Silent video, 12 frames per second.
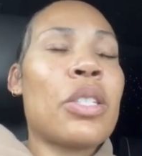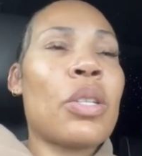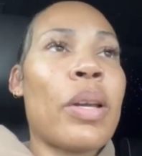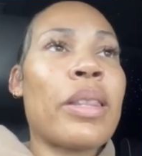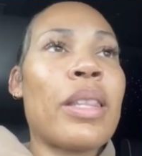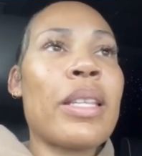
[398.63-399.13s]

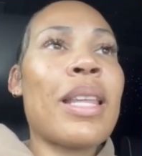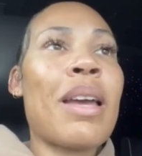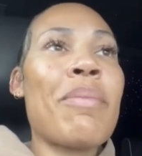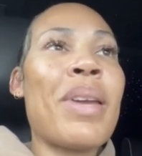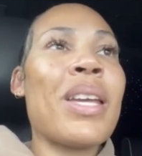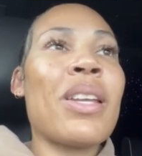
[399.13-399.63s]
So I think
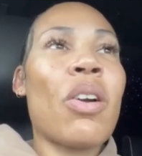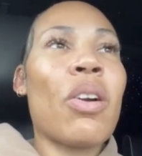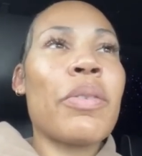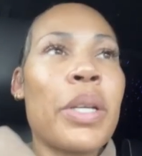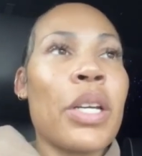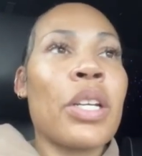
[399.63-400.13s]
that made
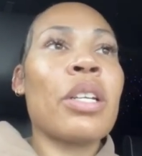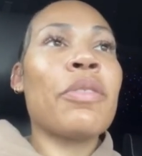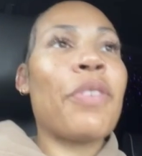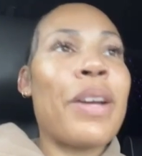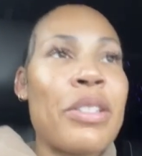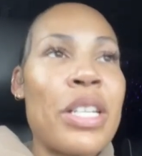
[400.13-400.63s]
already a
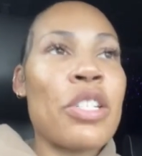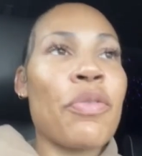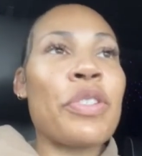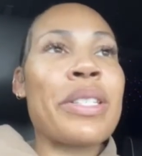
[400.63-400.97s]
good foundation